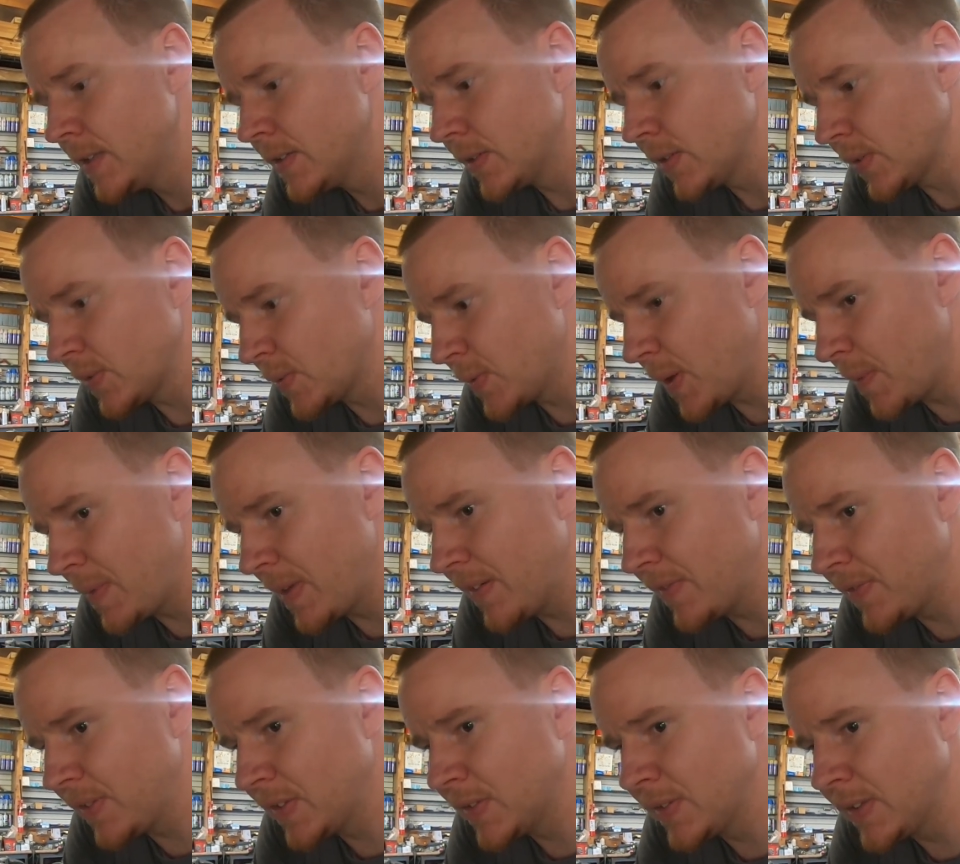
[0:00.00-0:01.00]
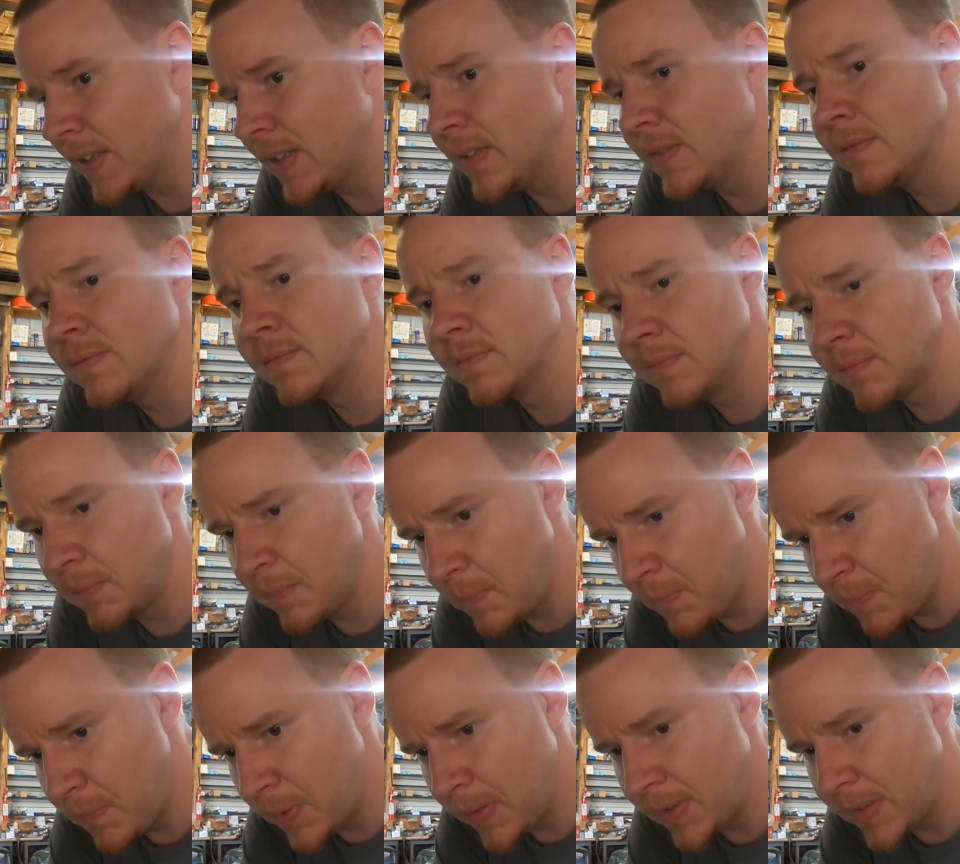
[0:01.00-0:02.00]
So I swapped that filter out,
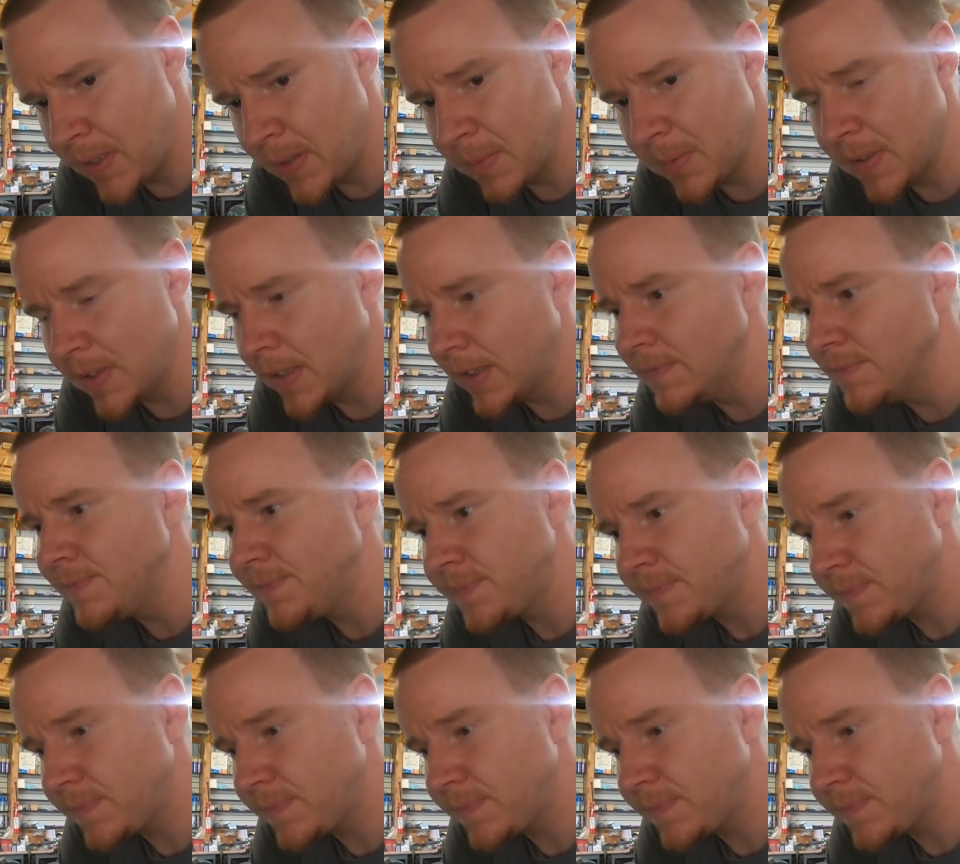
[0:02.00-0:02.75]
put another one on it.